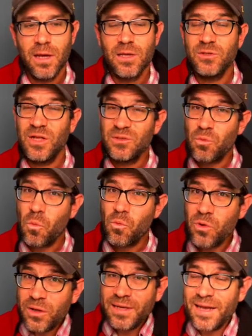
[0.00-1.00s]
So that's
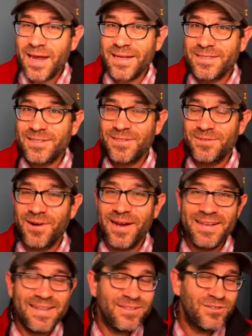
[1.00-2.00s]
really nice,
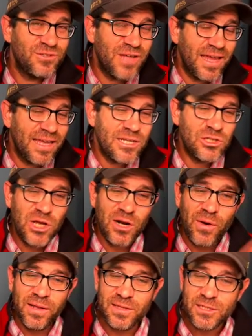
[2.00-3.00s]
right? I can
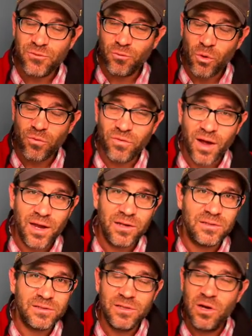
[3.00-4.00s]
generate these four
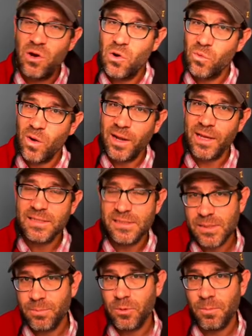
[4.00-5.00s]
files running a simple